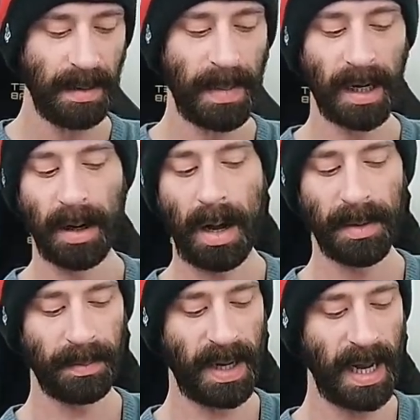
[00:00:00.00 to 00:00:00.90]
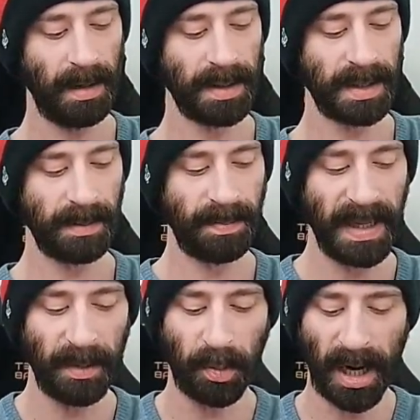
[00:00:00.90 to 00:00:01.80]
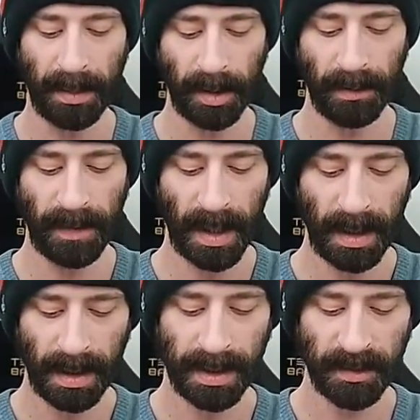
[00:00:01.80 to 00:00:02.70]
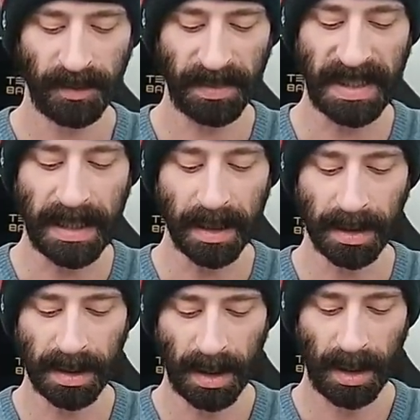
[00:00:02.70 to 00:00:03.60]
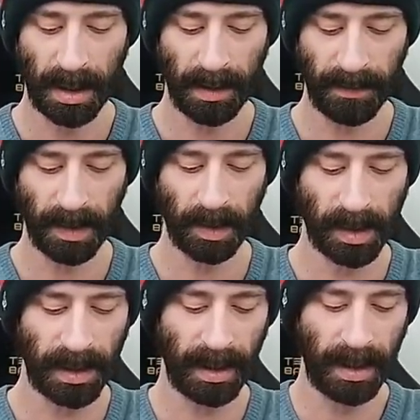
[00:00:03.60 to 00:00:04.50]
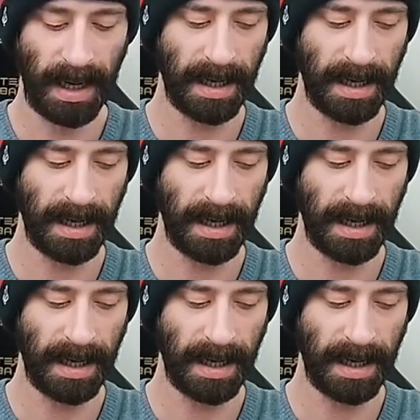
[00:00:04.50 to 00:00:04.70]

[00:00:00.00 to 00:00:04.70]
my common pile. This is a big brain move. This is from years of learning how to